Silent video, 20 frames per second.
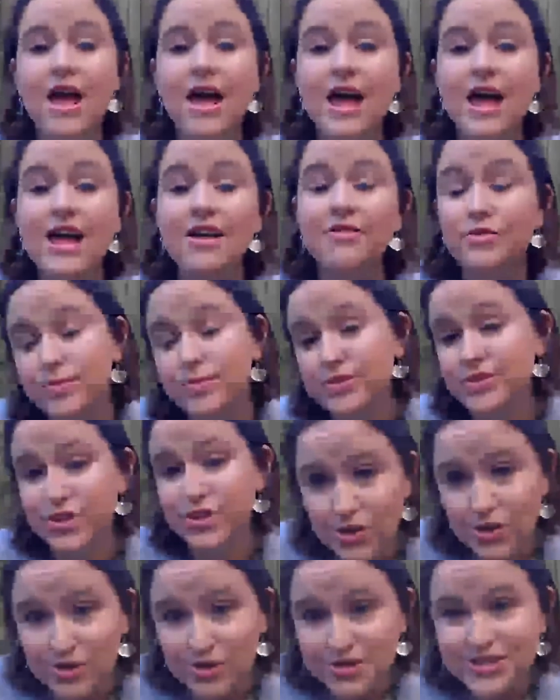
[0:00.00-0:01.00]
And the
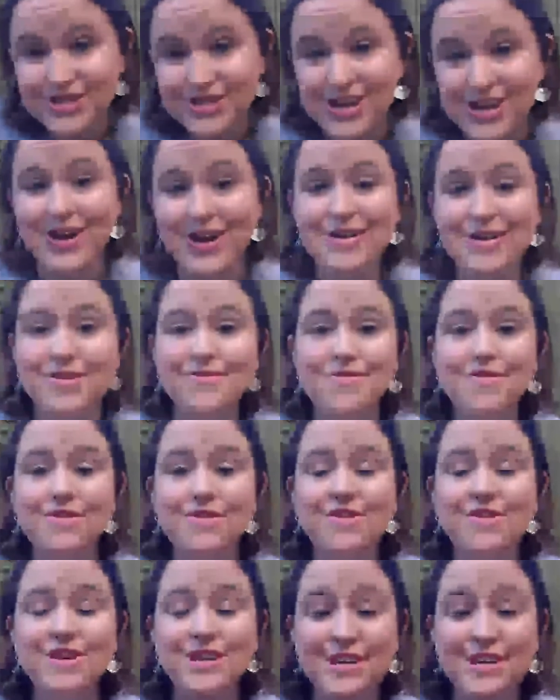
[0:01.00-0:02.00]
results of
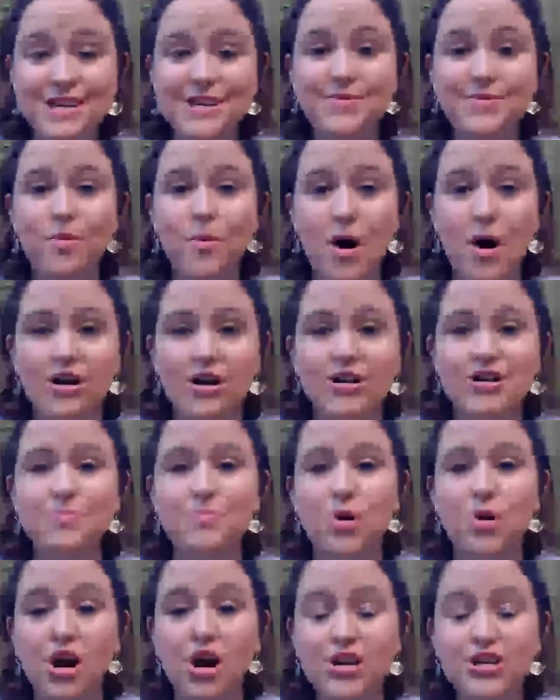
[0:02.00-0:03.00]
the Heat Watch
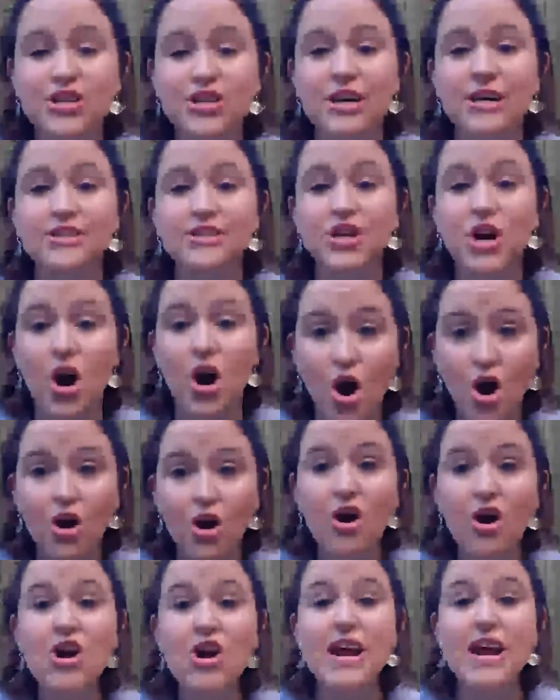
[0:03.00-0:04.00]
project
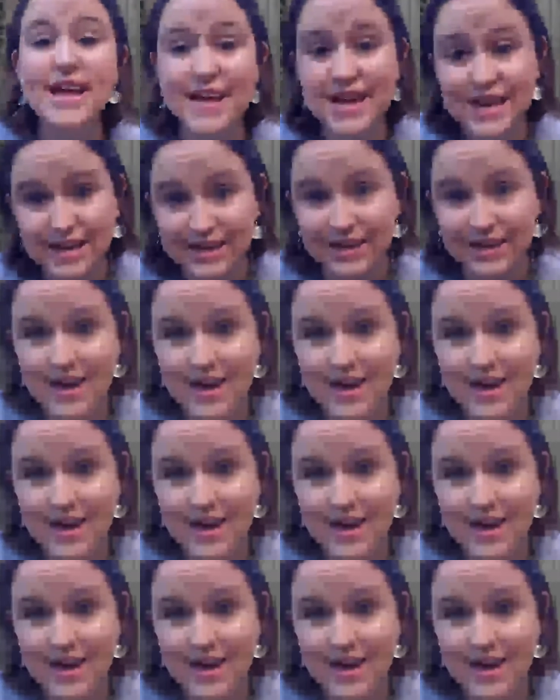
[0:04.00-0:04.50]
are in.